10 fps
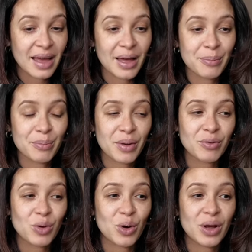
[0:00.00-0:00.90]
Um,
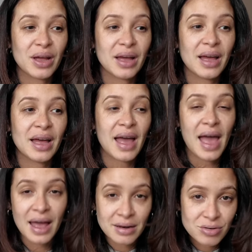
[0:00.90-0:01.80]
I've got a
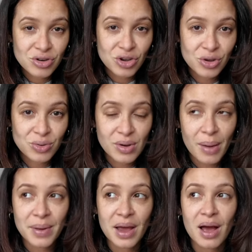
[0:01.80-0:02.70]
hen do
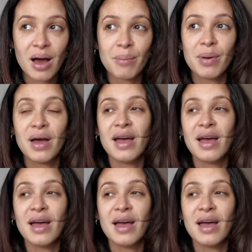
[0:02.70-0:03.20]
coming up,